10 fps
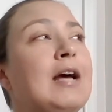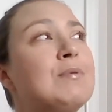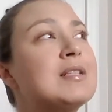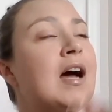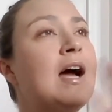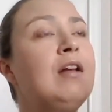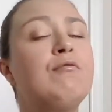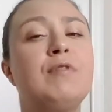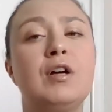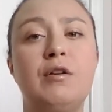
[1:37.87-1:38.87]
And I was kind
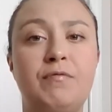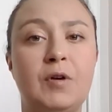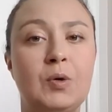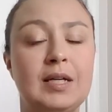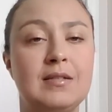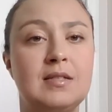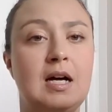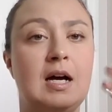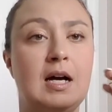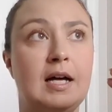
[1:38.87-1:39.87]
of very focused
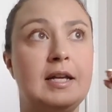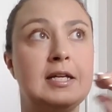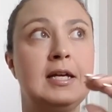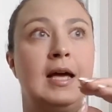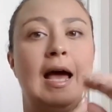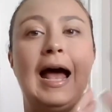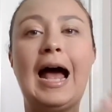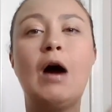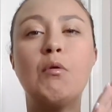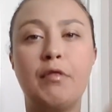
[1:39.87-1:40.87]
on
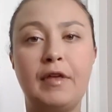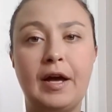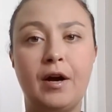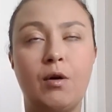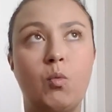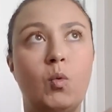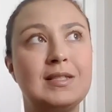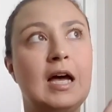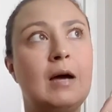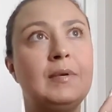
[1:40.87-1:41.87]
out there,
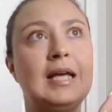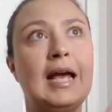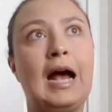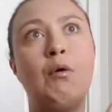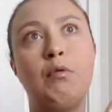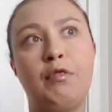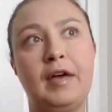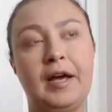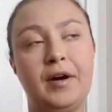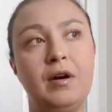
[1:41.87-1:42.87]
what's happening out
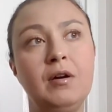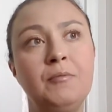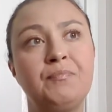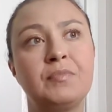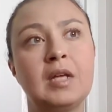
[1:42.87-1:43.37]
there.